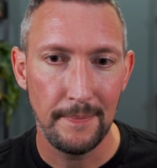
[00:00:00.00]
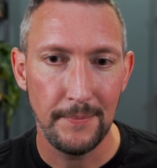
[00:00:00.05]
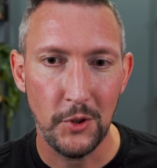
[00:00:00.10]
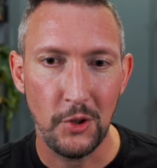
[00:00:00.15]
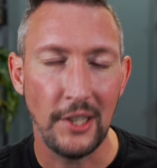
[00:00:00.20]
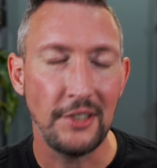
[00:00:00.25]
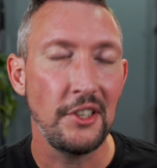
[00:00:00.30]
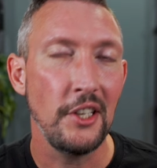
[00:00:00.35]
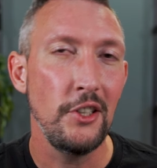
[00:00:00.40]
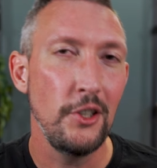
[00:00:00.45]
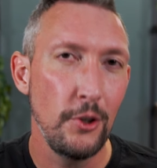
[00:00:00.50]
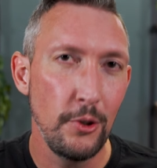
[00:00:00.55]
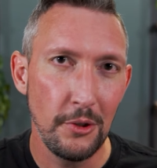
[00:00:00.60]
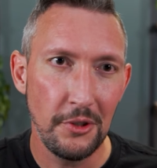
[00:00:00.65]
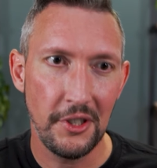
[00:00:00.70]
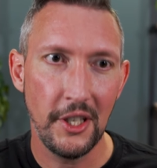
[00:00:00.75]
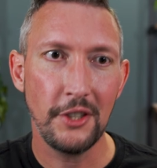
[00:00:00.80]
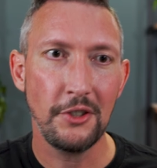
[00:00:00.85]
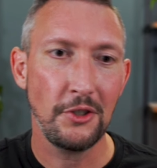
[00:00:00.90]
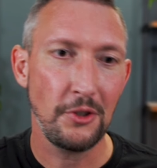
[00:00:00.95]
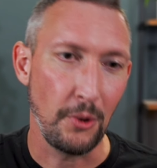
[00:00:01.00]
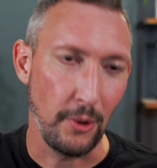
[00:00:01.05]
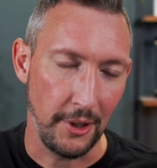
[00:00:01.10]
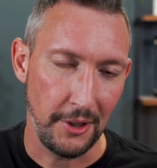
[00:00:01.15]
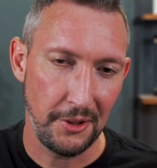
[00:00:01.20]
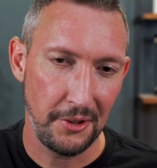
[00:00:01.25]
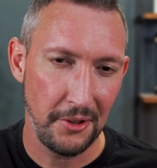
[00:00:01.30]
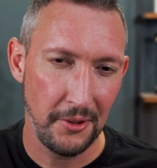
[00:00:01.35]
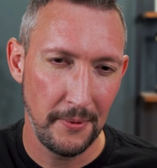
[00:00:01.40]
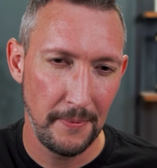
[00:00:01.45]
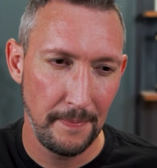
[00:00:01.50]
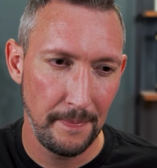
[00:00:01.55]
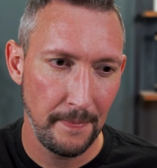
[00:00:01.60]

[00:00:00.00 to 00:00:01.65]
So I say use this source.